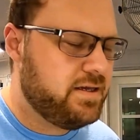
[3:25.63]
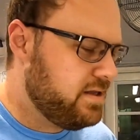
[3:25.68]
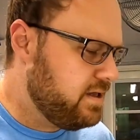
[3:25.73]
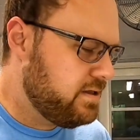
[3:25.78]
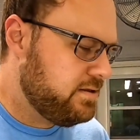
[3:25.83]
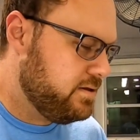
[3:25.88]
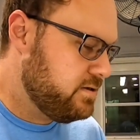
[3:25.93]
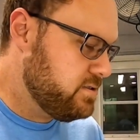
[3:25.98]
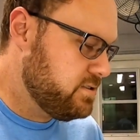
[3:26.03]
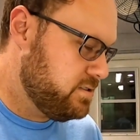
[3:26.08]

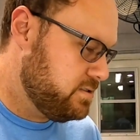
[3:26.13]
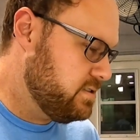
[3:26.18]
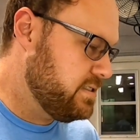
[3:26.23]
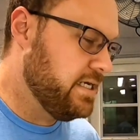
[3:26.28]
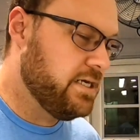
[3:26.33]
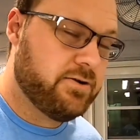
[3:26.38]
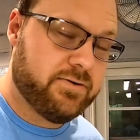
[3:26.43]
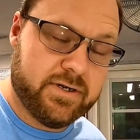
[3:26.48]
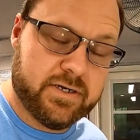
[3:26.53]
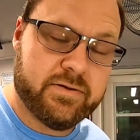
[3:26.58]
and there's
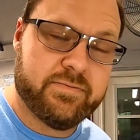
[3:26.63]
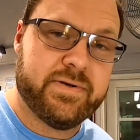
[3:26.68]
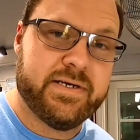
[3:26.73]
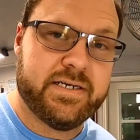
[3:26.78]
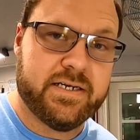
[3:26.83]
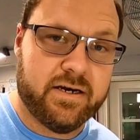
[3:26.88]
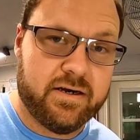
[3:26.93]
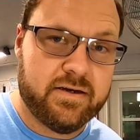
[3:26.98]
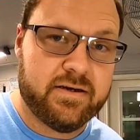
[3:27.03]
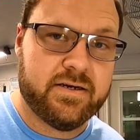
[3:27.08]
tinkering to be
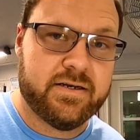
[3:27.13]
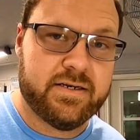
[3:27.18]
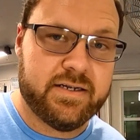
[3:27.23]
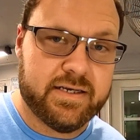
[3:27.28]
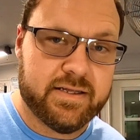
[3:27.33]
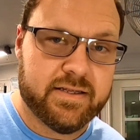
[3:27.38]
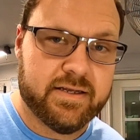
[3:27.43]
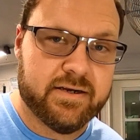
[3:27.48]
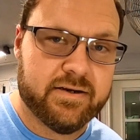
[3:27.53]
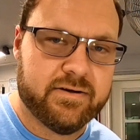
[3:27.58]
done
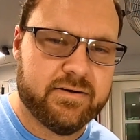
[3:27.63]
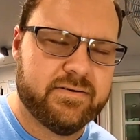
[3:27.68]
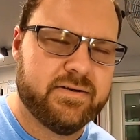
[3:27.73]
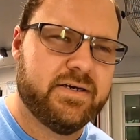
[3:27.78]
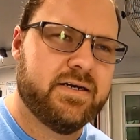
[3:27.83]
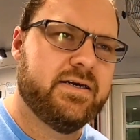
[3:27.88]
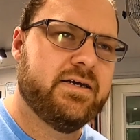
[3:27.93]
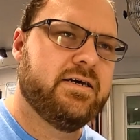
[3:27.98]
in there.